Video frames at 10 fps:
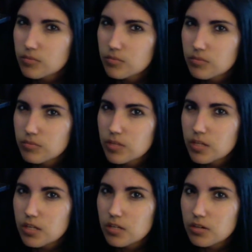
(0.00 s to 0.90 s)

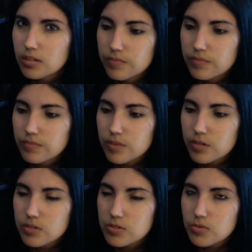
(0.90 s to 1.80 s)
be in your life,
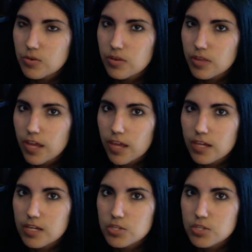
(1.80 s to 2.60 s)
because who are they